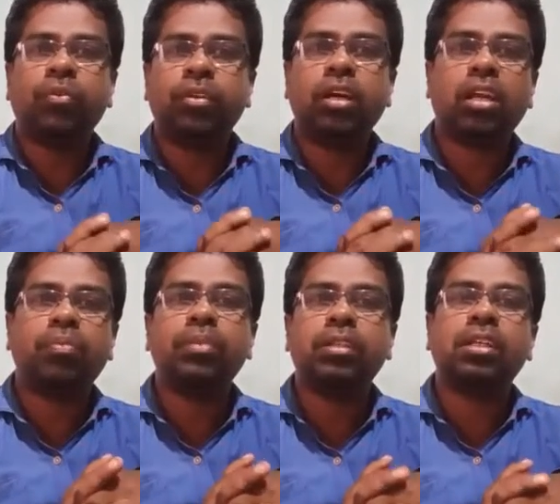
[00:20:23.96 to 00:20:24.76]
Do we
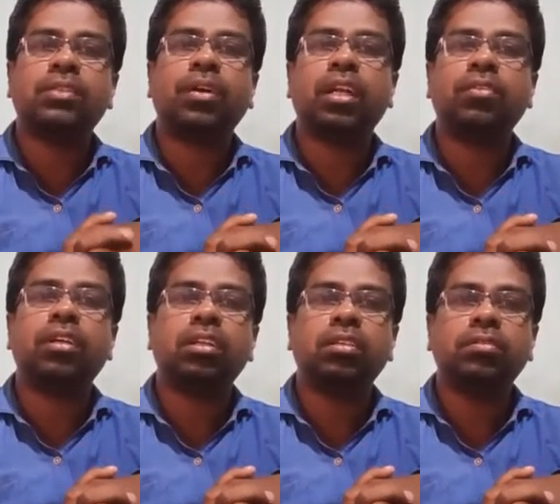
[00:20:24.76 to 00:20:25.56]
have fear of
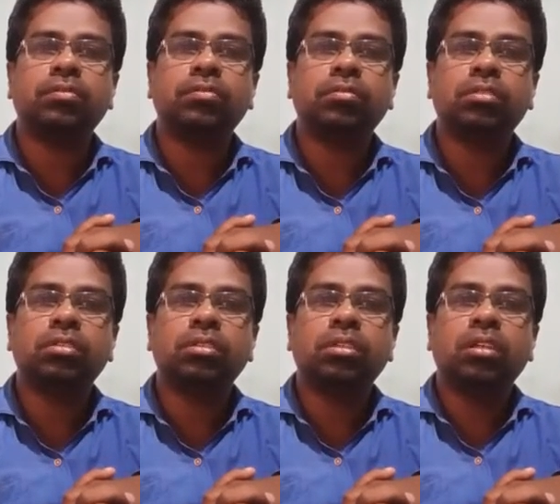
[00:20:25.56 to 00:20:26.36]
mistakes forever?
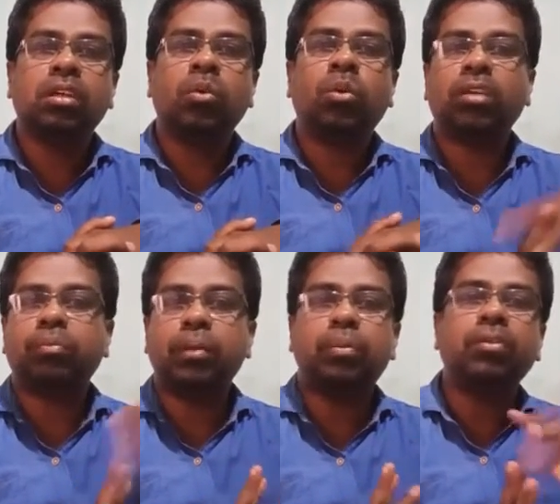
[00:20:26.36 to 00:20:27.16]

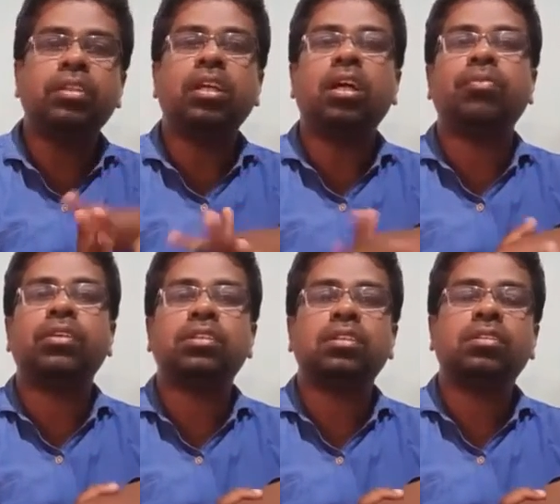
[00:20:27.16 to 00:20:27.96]
What people
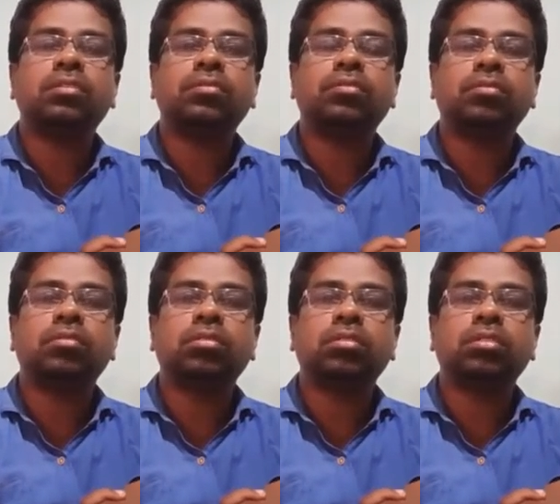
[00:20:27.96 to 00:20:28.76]
will think of us
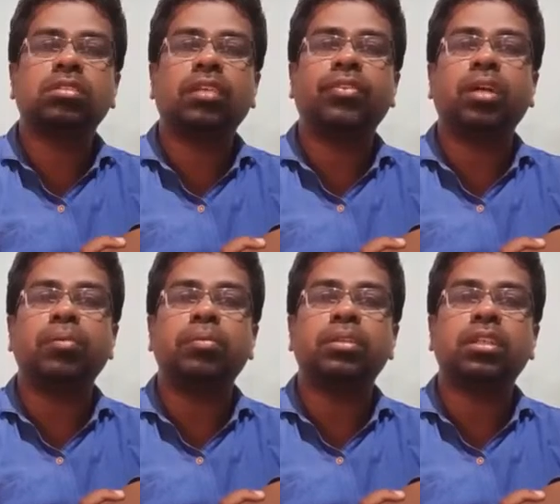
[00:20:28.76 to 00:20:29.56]

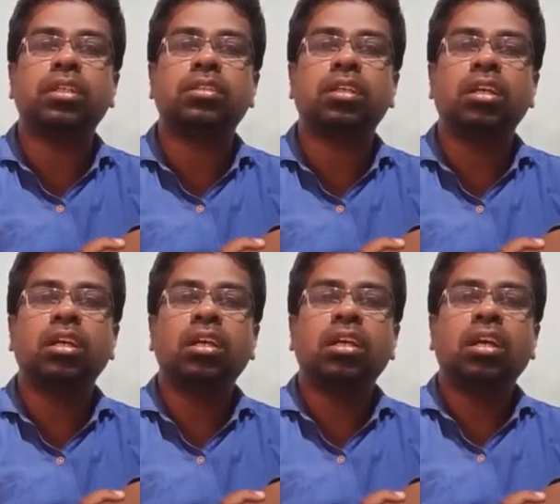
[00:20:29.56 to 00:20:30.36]
if we commit
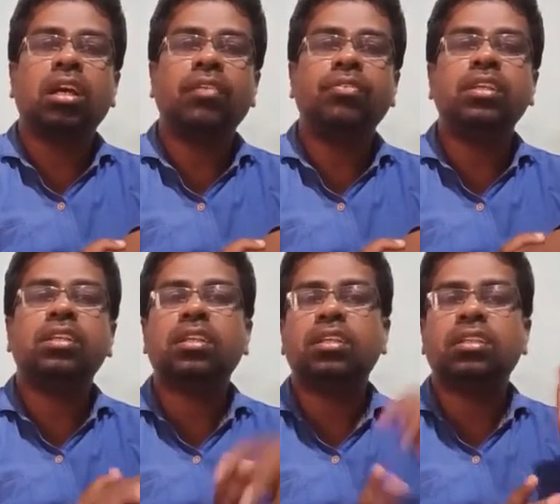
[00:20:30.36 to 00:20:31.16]
mistakes?
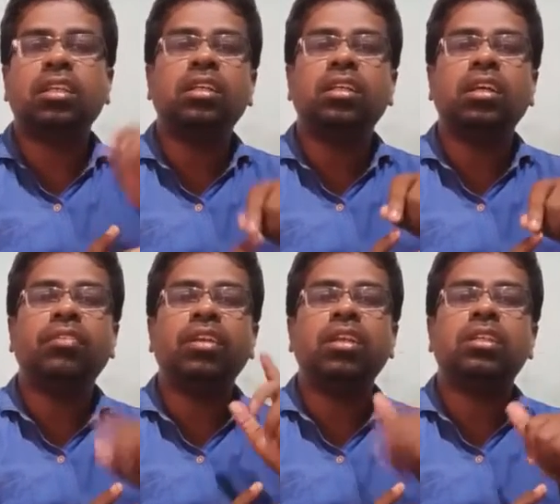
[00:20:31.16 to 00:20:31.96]
If this
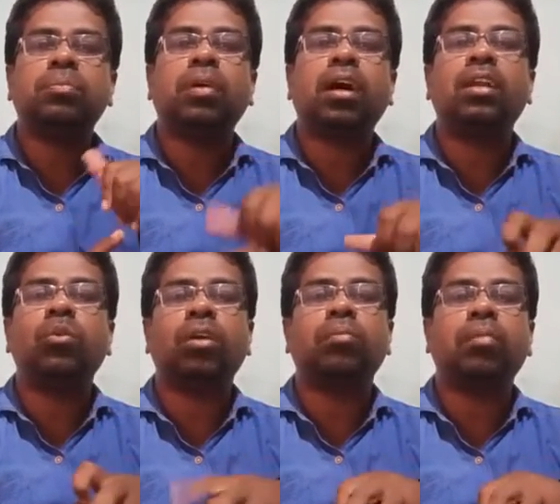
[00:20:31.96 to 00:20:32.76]
thinking will
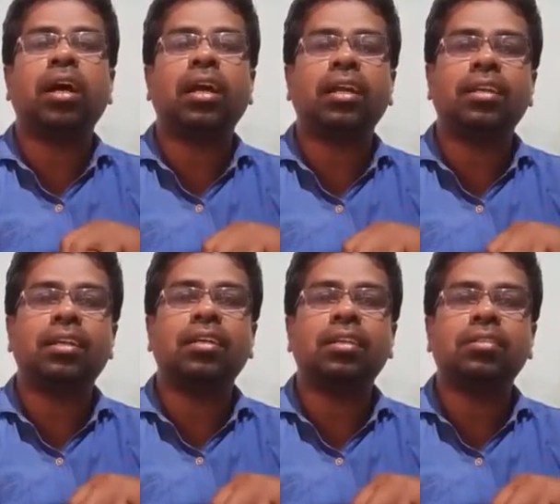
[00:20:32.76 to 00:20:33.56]
spoil your
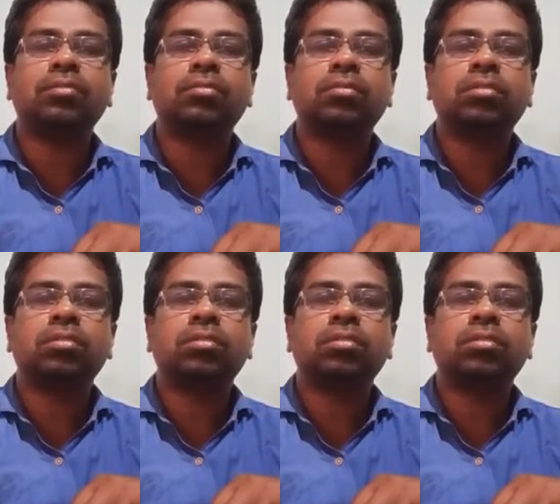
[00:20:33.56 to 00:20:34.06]
mind,